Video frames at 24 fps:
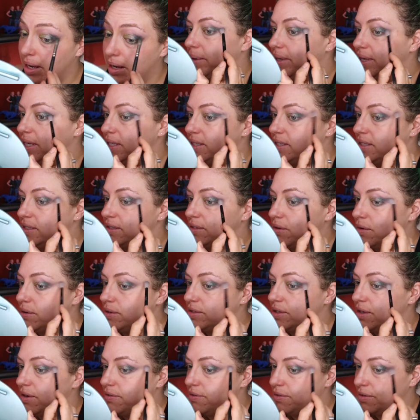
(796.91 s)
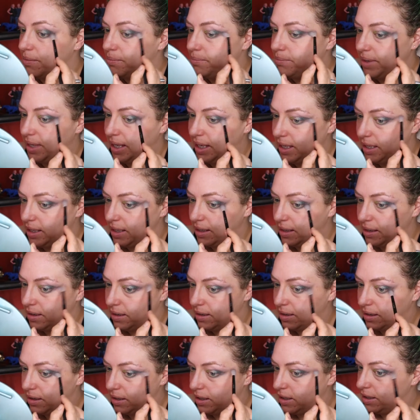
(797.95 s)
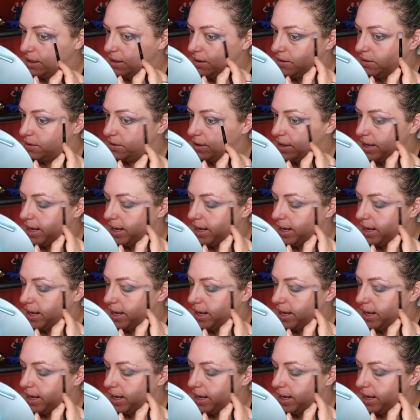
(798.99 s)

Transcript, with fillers: but this is also for me. You know,